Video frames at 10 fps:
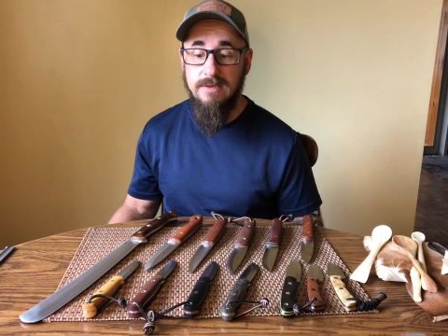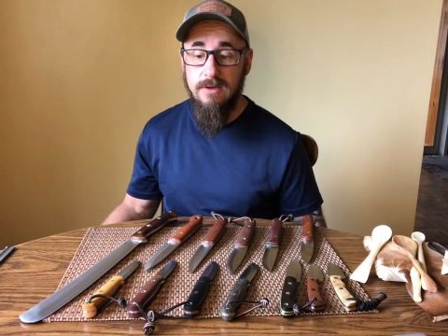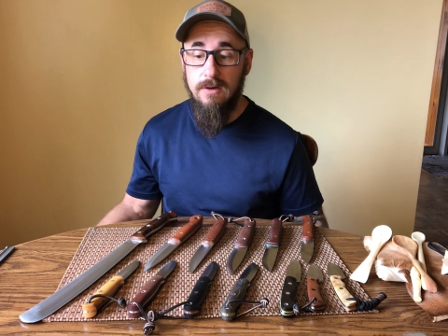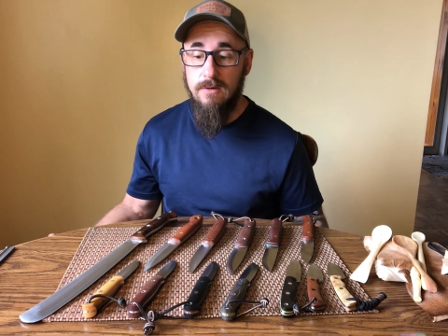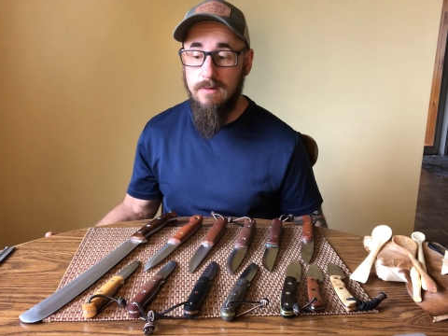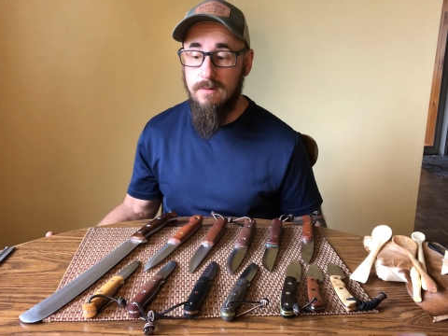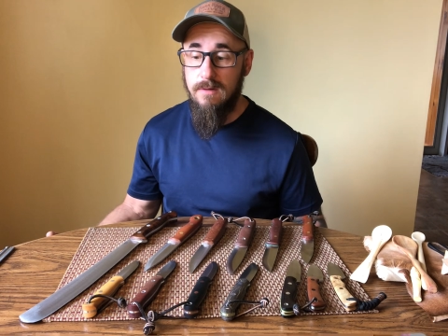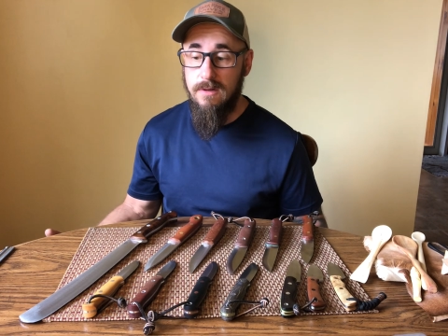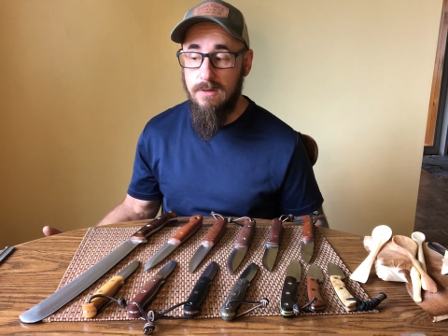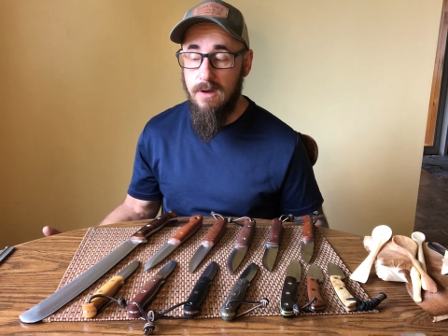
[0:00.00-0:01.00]
So
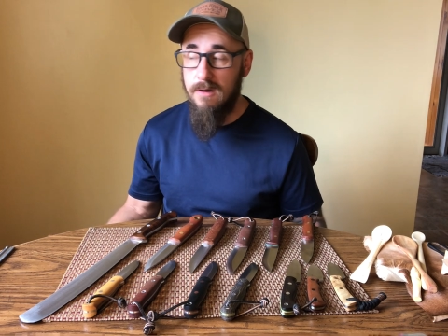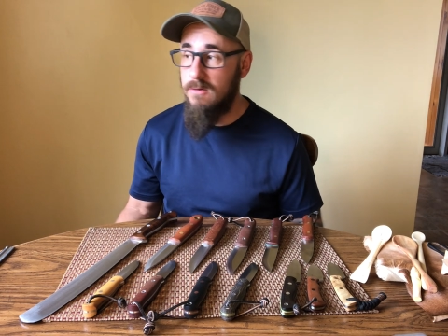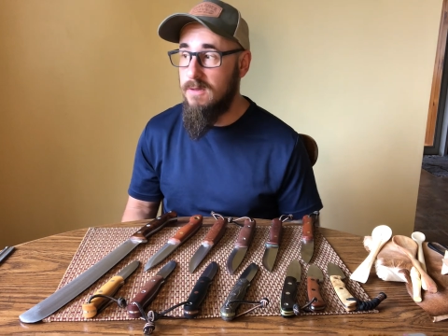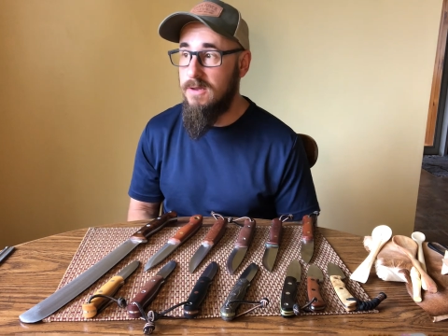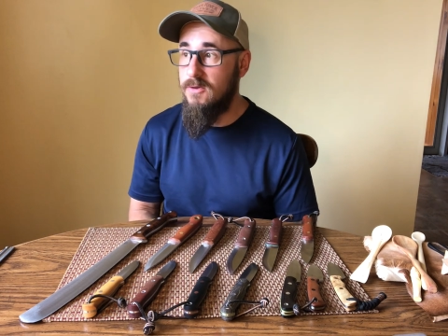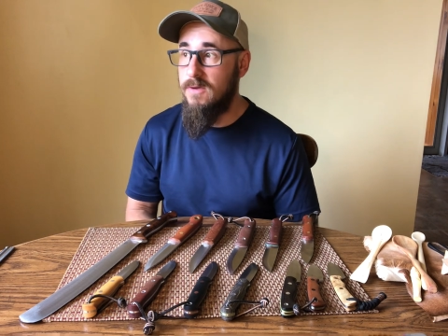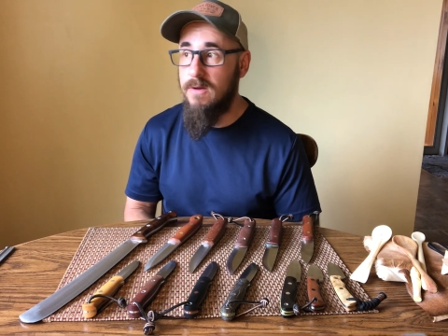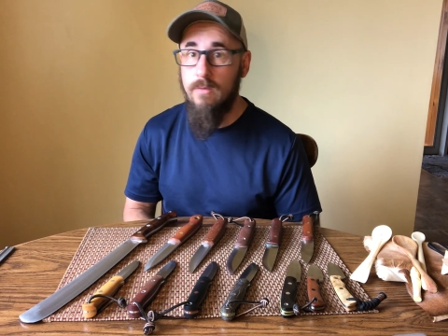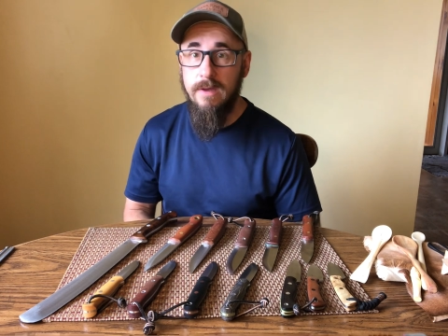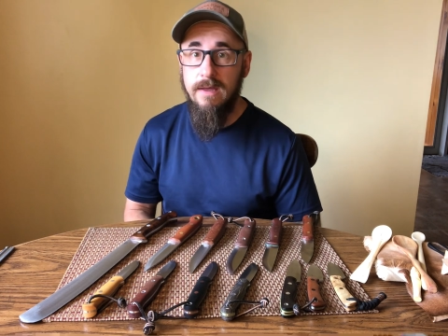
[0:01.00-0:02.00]
not only do you get a
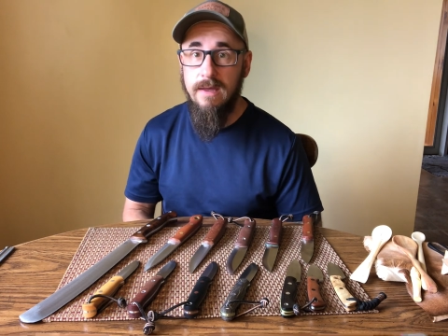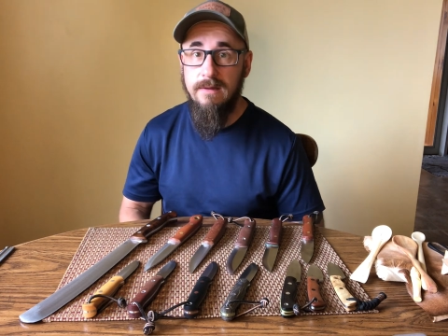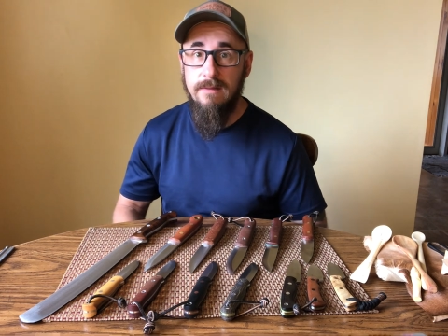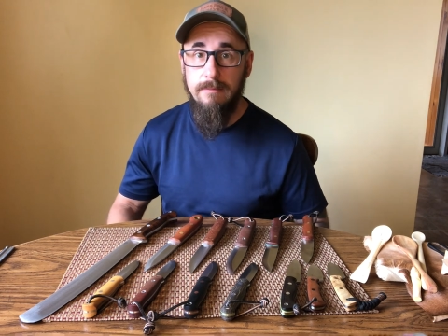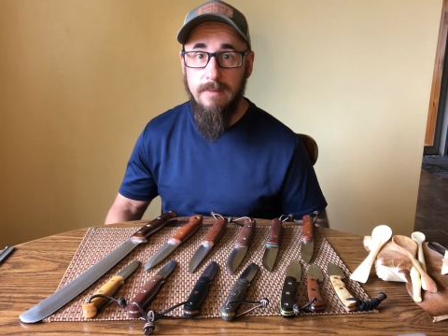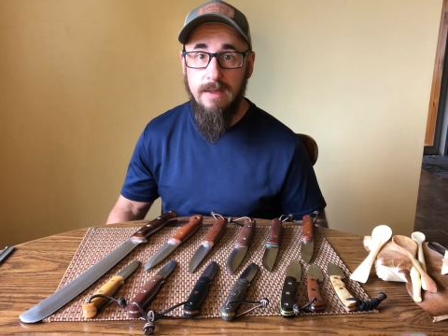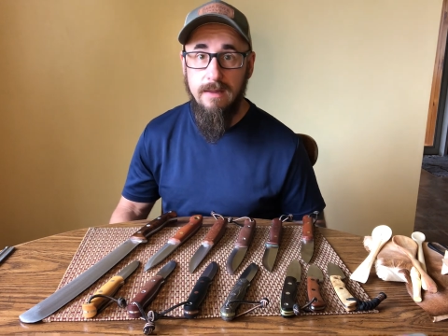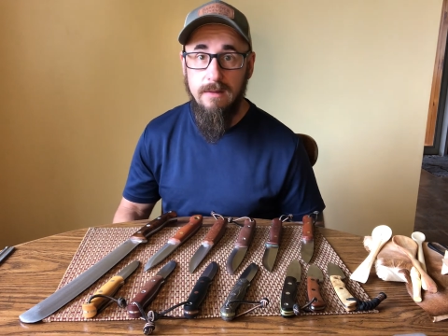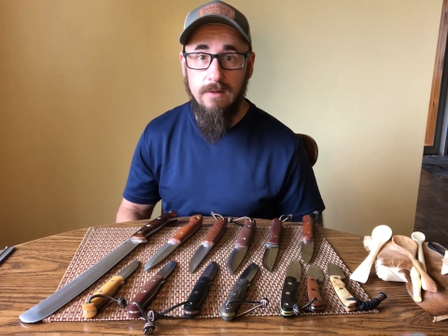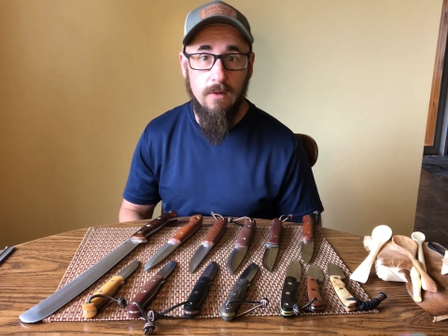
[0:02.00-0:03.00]
weekend to
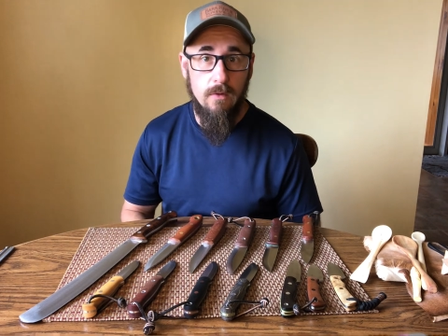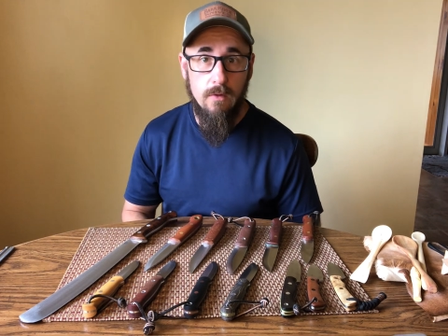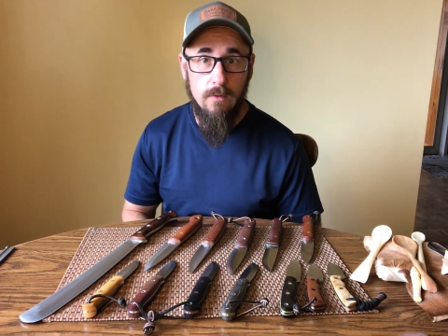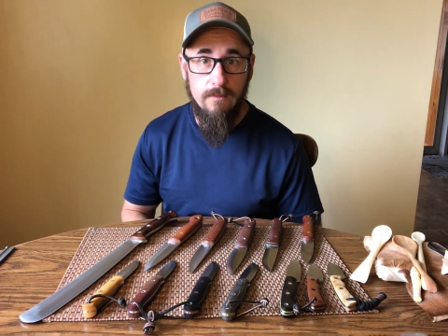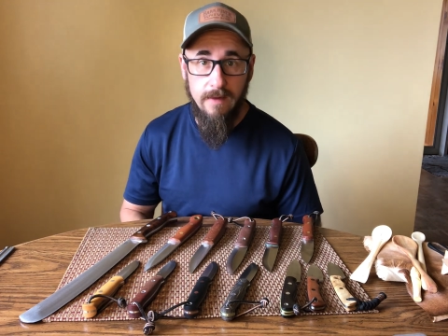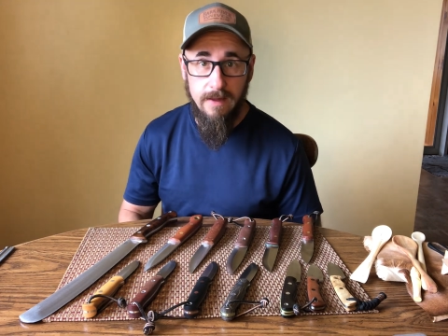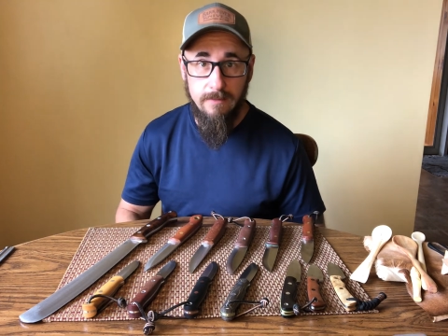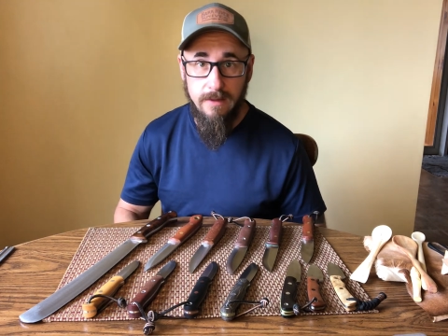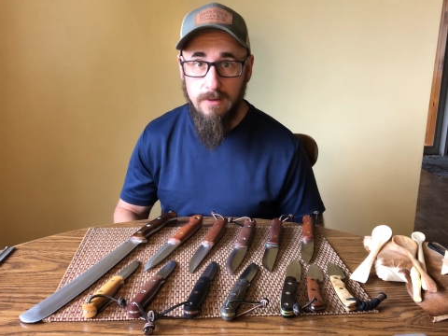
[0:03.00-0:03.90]
meet the whole family,